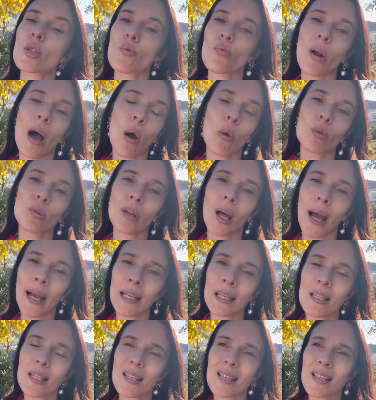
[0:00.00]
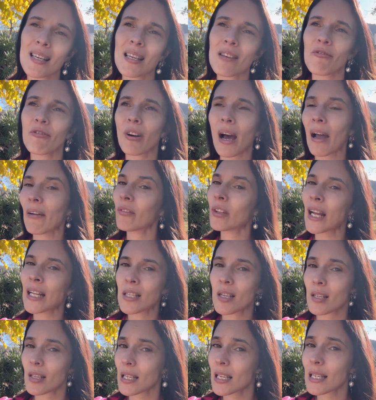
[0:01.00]
around
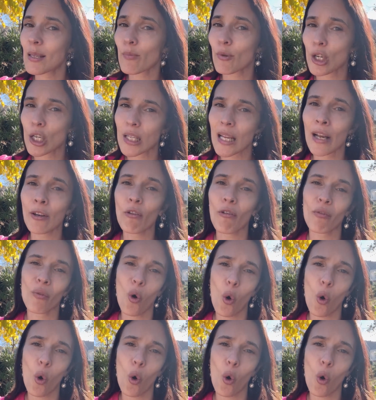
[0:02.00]
95-96% of